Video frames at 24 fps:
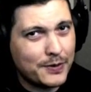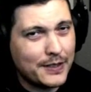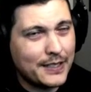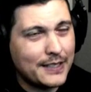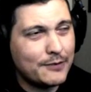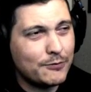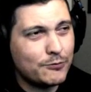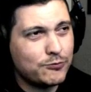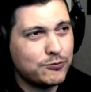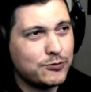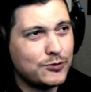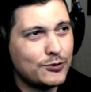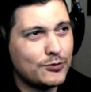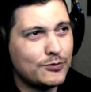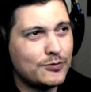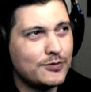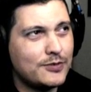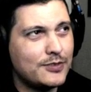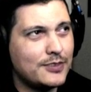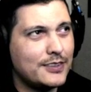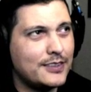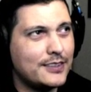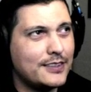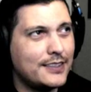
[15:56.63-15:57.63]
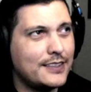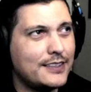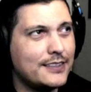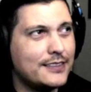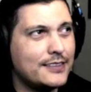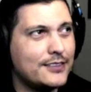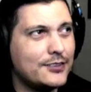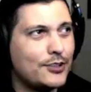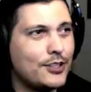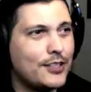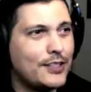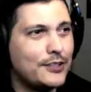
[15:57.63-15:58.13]
gate.
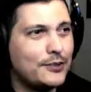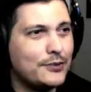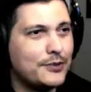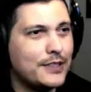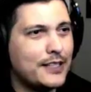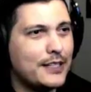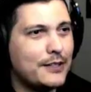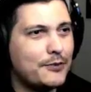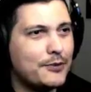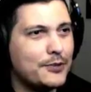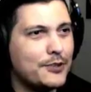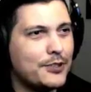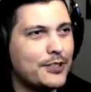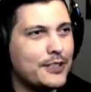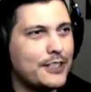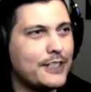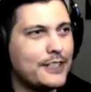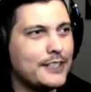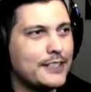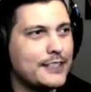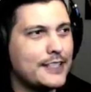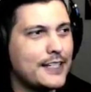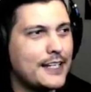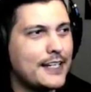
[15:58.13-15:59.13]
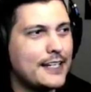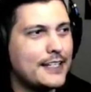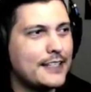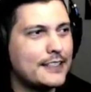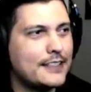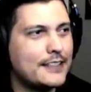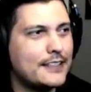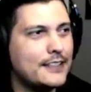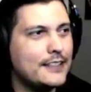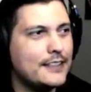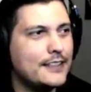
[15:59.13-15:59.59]
Try doing that when you're getting attacked.